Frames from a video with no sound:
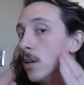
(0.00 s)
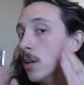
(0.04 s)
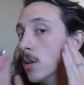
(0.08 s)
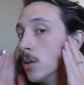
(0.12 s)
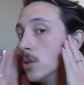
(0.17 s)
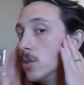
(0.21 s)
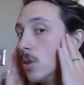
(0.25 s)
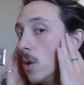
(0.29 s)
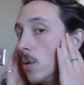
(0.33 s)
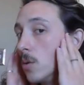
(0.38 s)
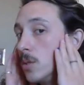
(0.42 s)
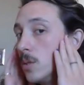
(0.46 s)

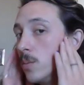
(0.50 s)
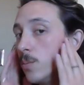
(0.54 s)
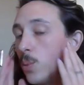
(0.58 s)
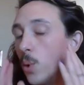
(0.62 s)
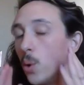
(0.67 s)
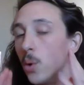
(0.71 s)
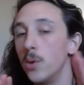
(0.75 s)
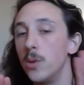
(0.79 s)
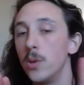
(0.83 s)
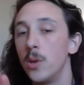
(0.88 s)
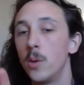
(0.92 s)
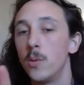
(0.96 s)
So it's
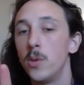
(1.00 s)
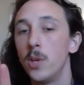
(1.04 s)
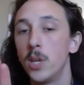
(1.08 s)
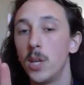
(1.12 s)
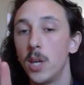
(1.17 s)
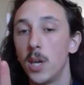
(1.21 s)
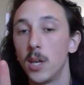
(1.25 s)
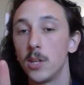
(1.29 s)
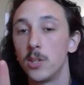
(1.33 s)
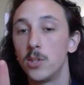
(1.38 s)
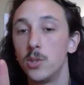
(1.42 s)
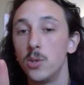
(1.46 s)
important you're going
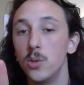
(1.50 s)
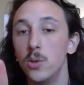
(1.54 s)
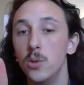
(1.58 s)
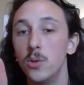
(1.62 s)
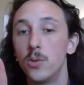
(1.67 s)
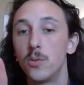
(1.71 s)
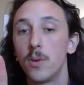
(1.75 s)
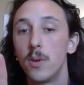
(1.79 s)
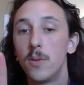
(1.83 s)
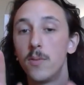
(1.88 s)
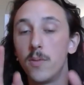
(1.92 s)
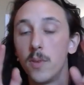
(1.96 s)
to get
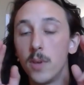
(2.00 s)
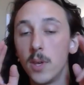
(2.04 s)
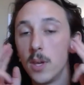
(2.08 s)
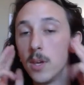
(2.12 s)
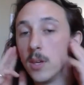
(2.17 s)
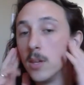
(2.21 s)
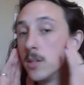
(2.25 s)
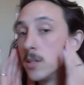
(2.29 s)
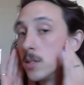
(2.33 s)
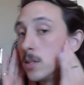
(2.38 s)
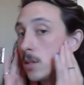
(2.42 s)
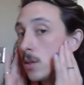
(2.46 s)
2-3
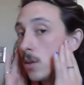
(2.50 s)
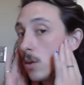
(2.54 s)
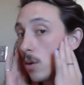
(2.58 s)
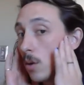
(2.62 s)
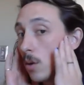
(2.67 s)
fingers,